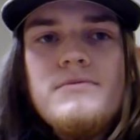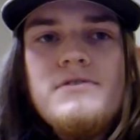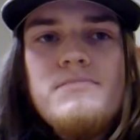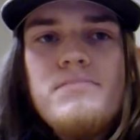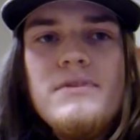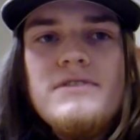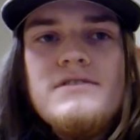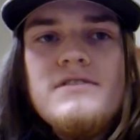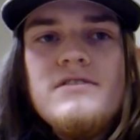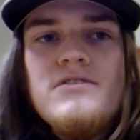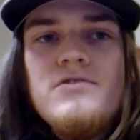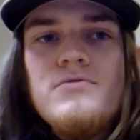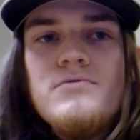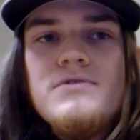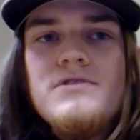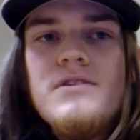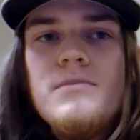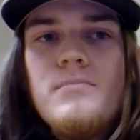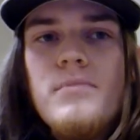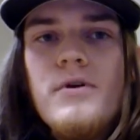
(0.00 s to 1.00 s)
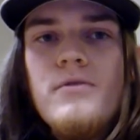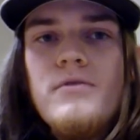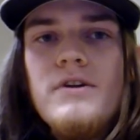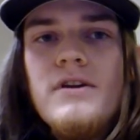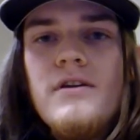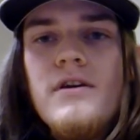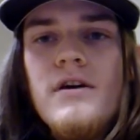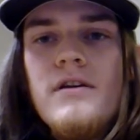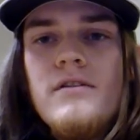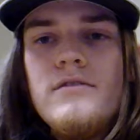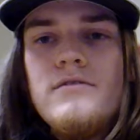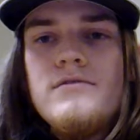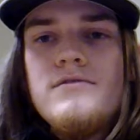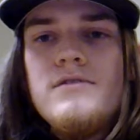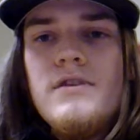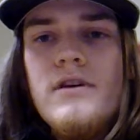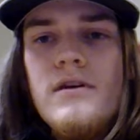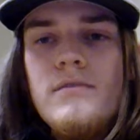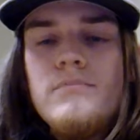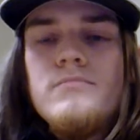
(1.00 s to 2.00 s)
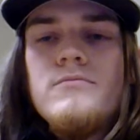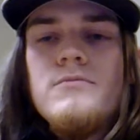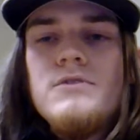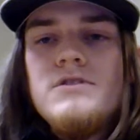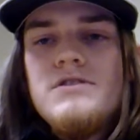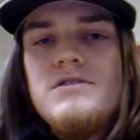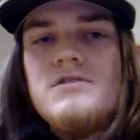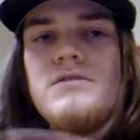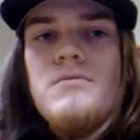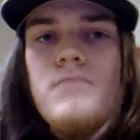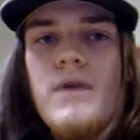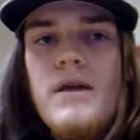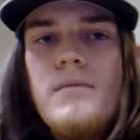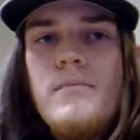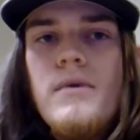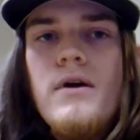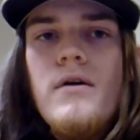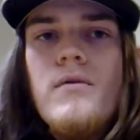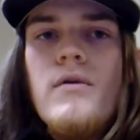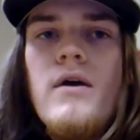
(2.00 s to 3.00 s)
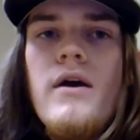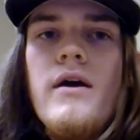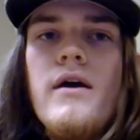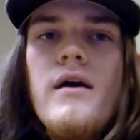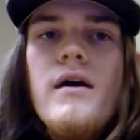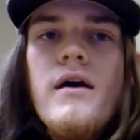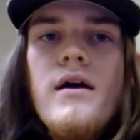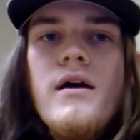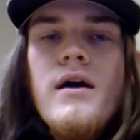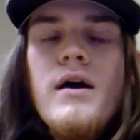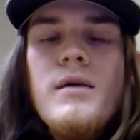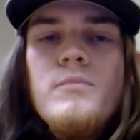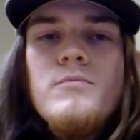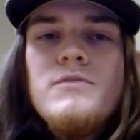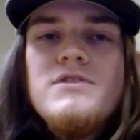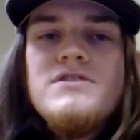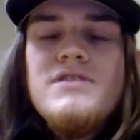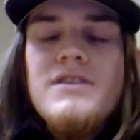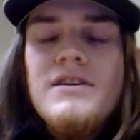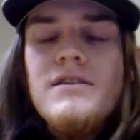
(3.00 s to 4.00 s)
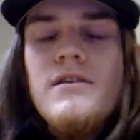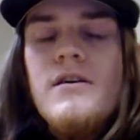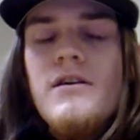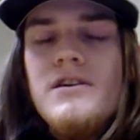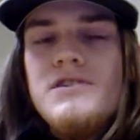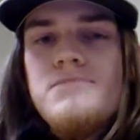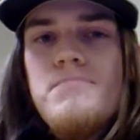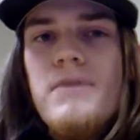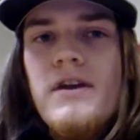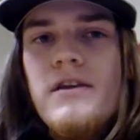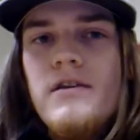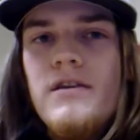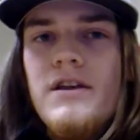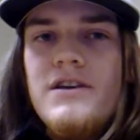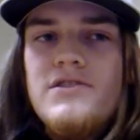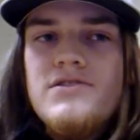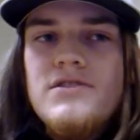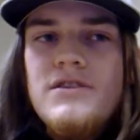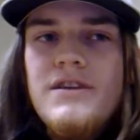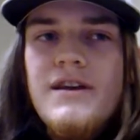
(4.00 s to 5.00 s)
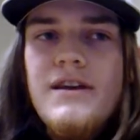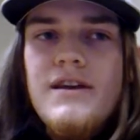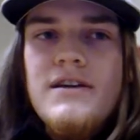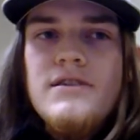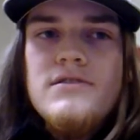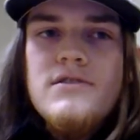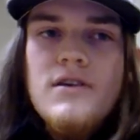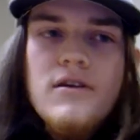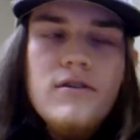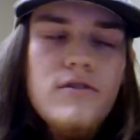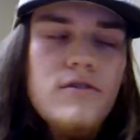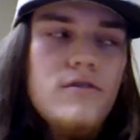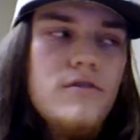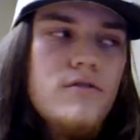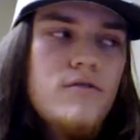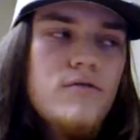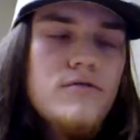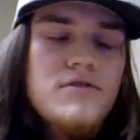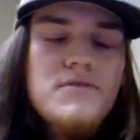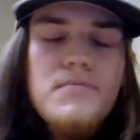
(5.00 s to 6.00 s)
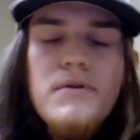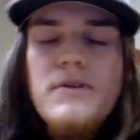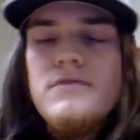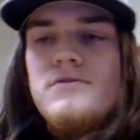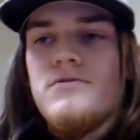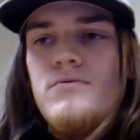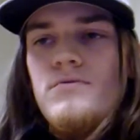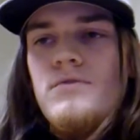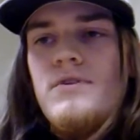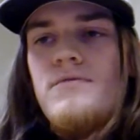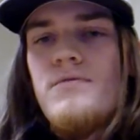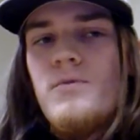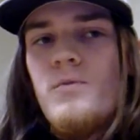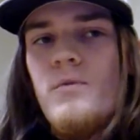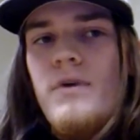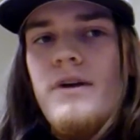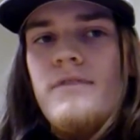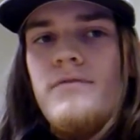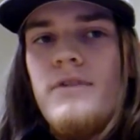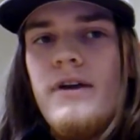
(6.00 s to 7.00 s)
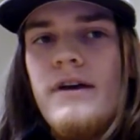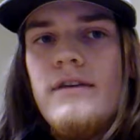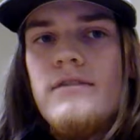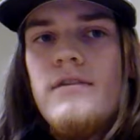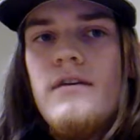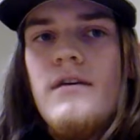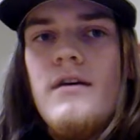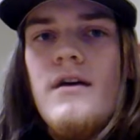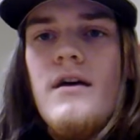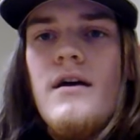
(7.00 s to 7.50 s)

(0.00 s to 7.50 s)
Splits into its component colors, which is the rainbow, which then caused speculation that each color corresponds to a different wavelength.